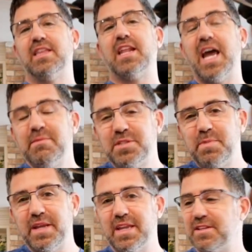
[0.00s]
that I'm
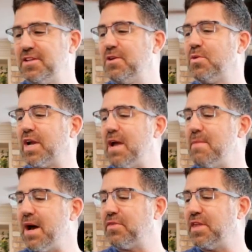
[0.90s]
speaking to when
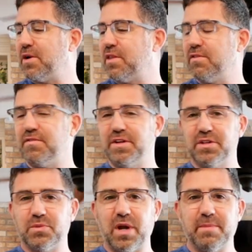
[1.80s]
I'm out there in the
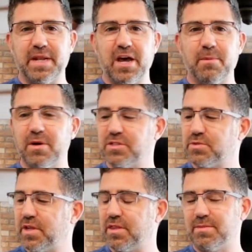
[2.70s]
field rubbing elbows
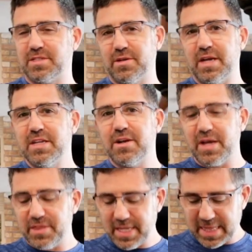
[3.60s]
with them. So, you know,
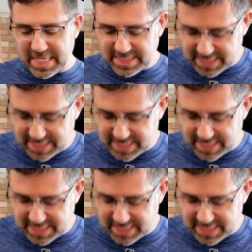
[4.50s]
I think that